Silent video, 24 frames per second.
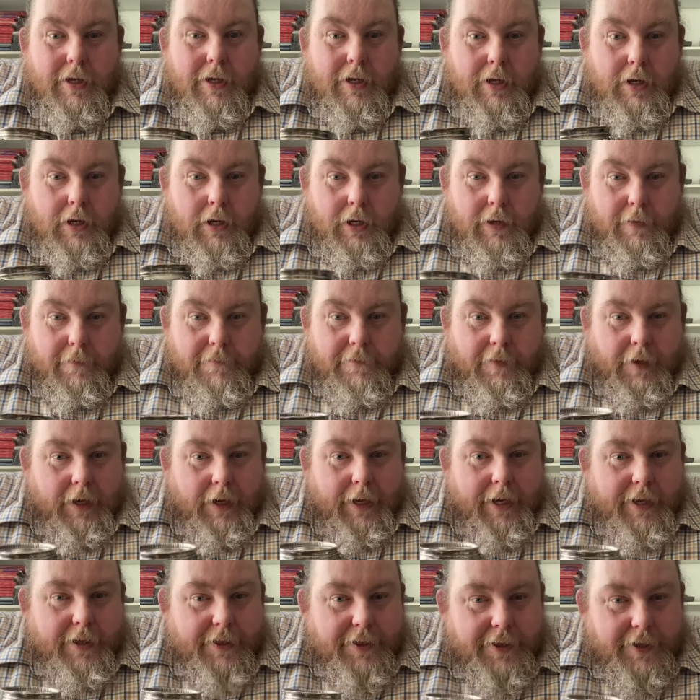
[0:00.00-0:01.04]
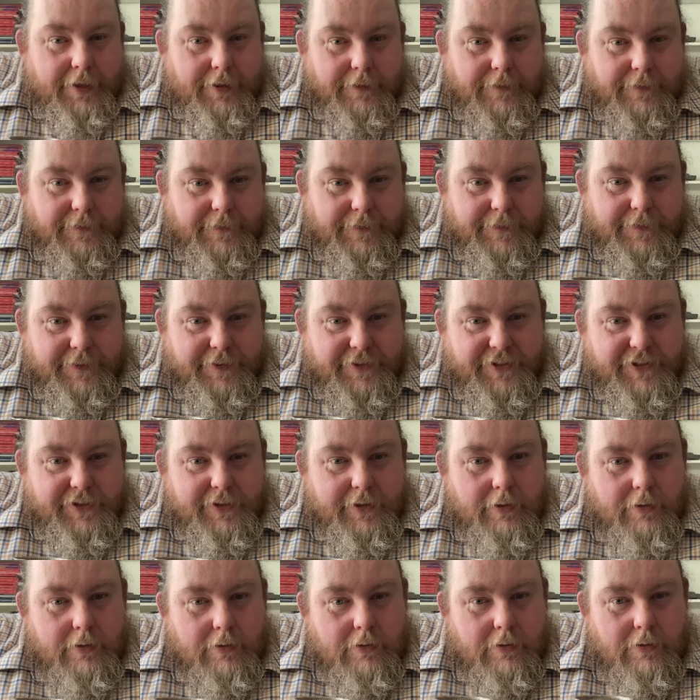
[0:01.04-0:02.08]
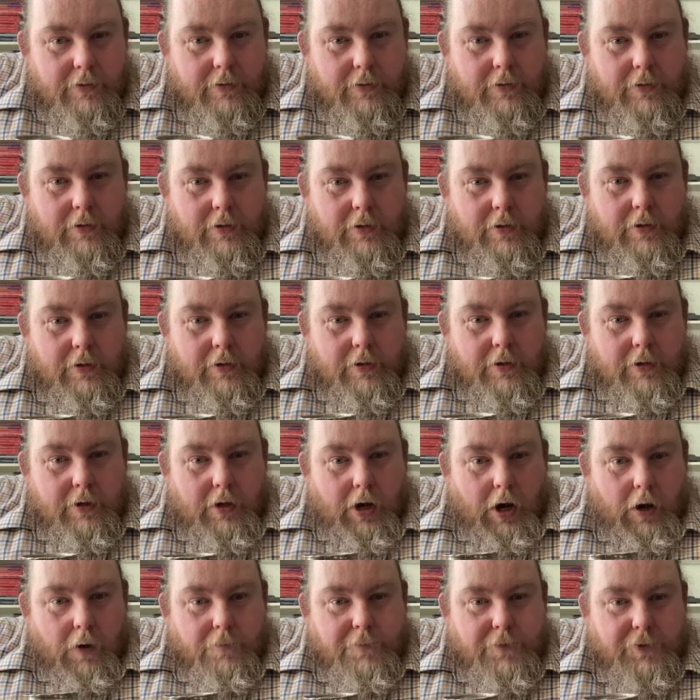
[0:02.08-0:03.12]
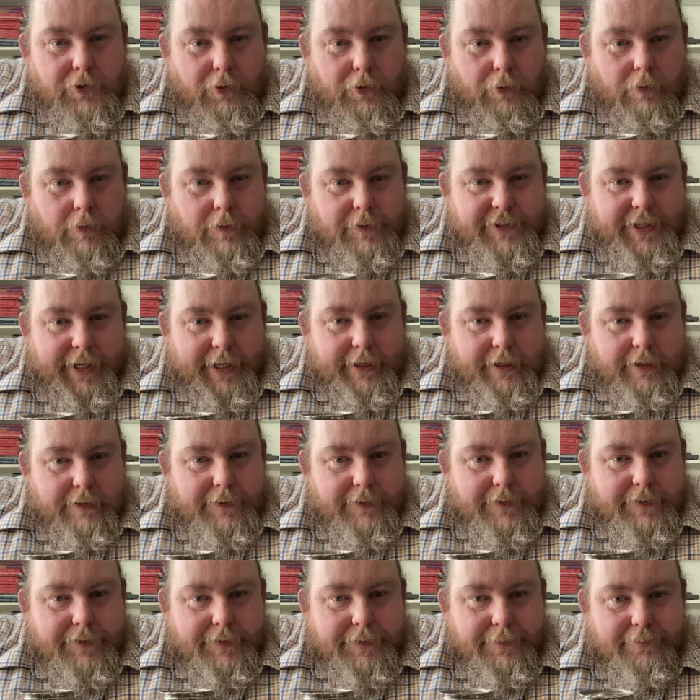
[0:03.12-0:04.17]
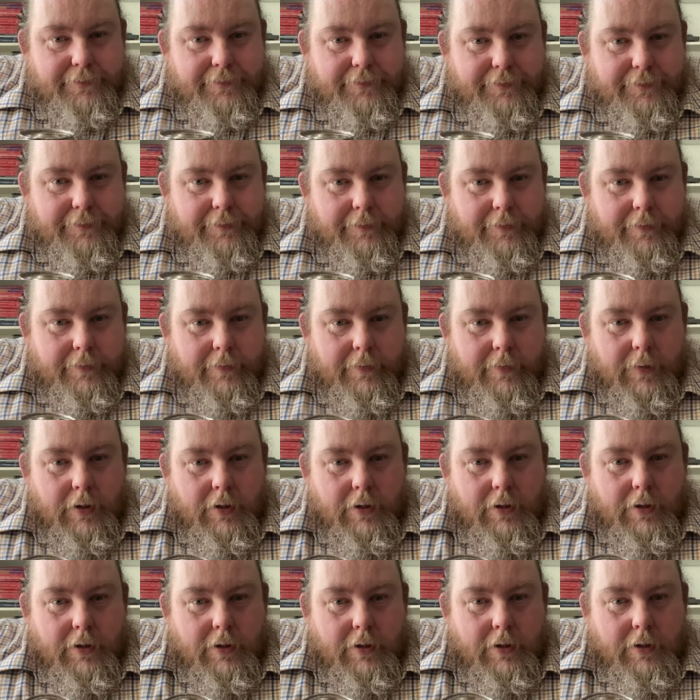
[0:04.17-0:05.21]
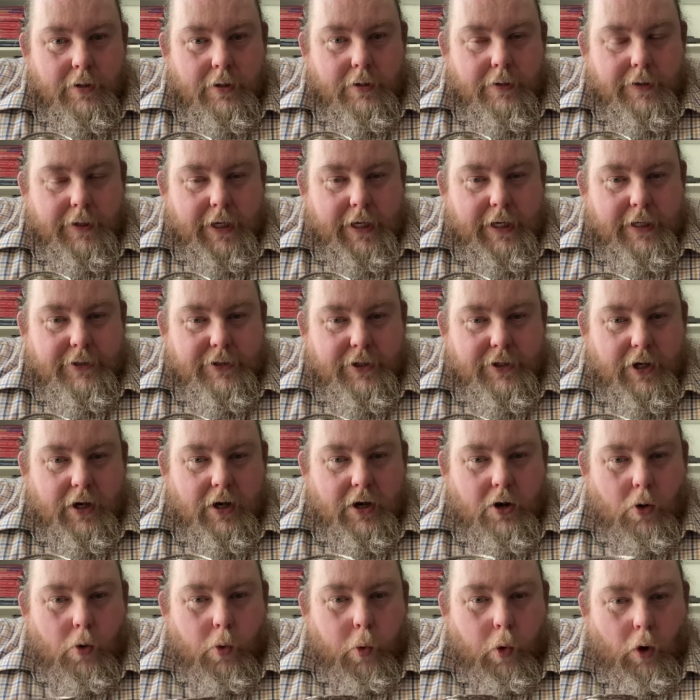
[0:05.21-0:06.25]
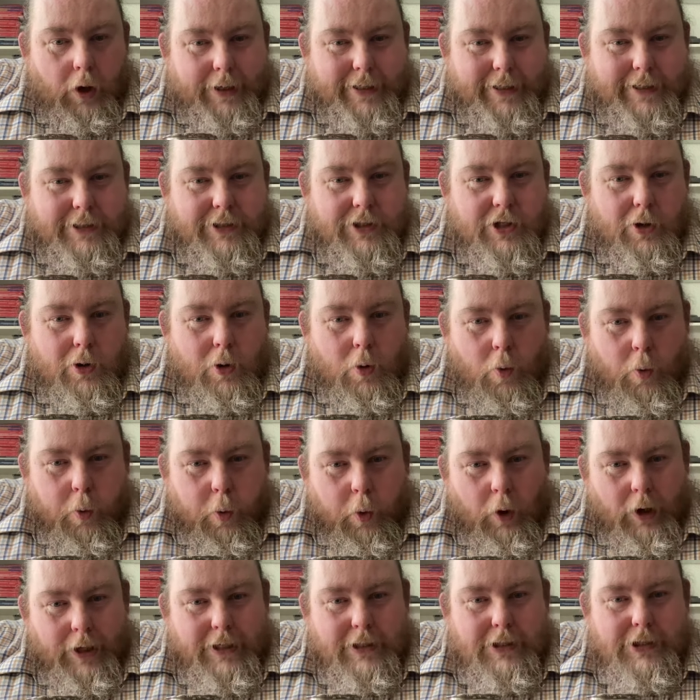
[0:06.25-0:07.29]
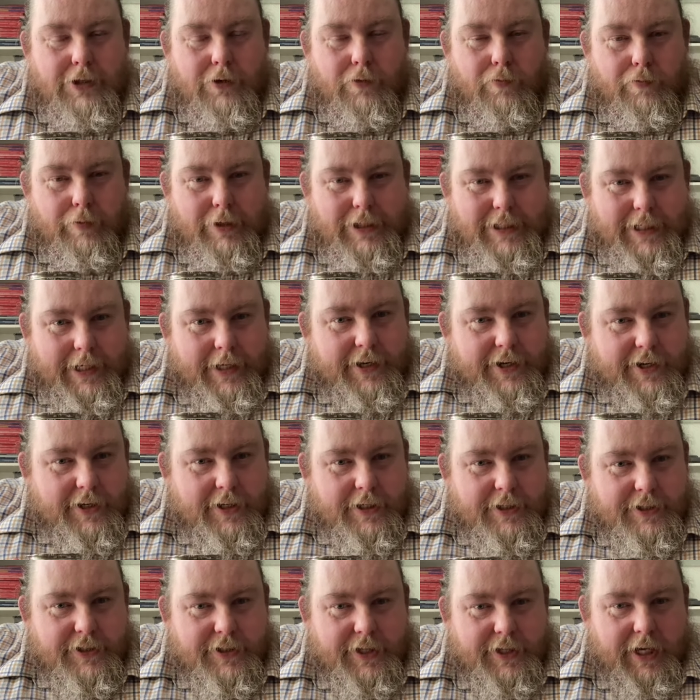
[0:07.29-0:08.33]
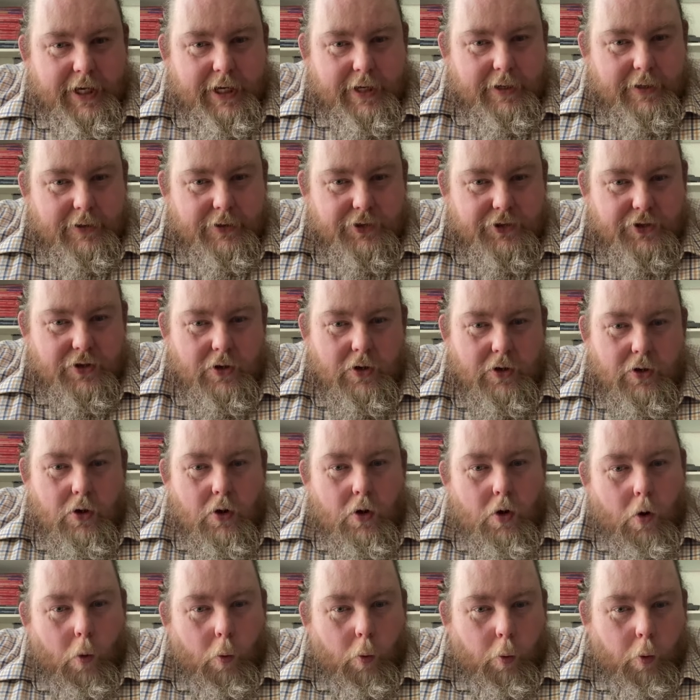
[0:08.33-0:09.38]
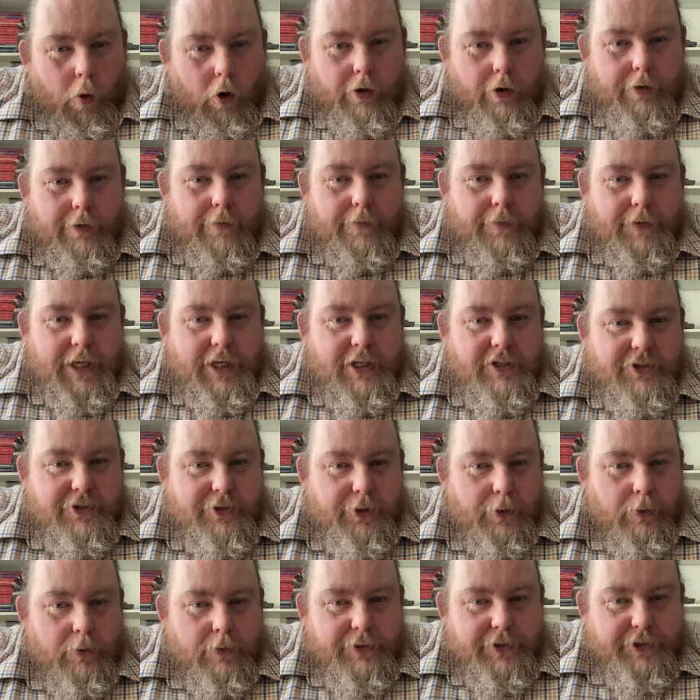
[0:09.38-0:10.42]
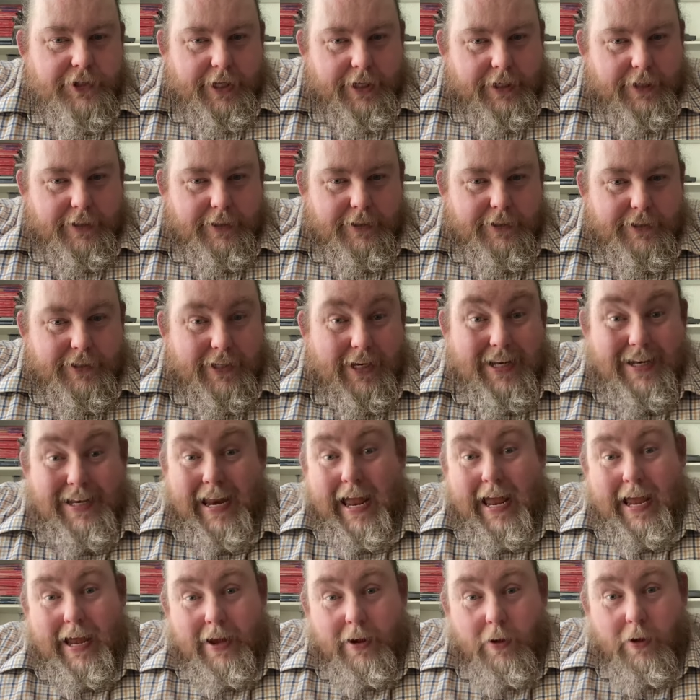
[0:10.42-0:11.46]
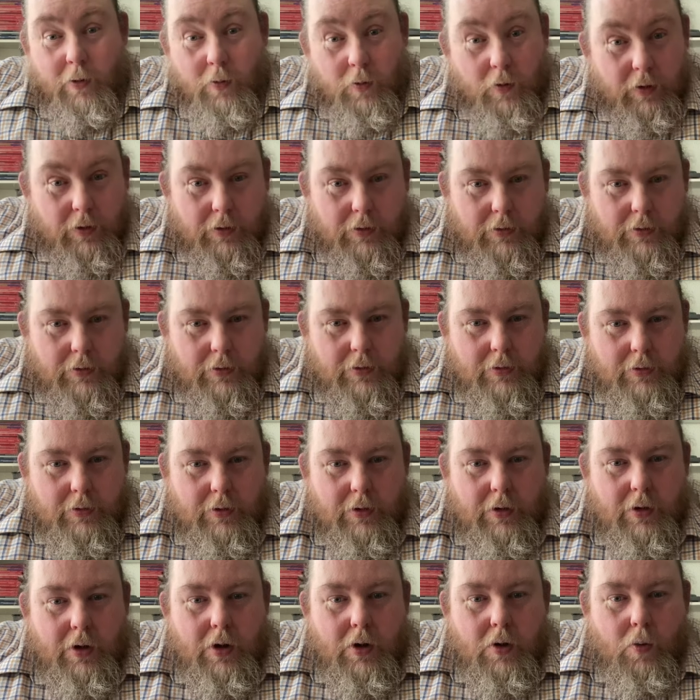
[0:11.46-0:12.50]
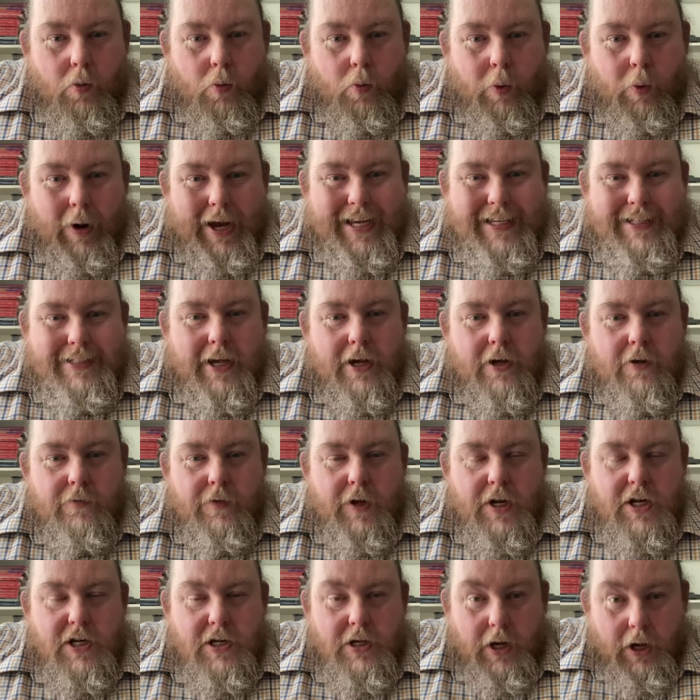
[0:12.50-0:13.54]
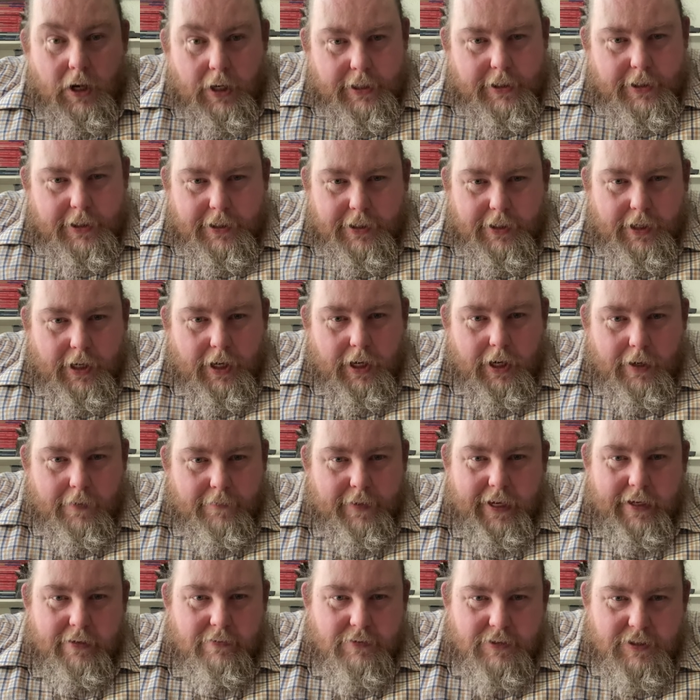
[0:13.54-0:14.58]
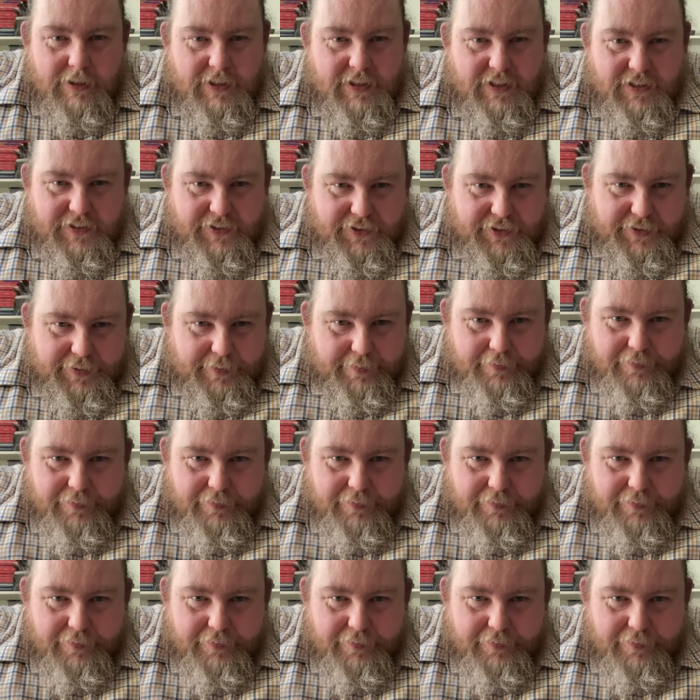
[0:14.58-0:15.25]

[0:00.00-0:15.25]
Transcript: leviathans of salt cellars. These are quite ridiculous things. One of these salt cellars now weighs over 9.5 ounces,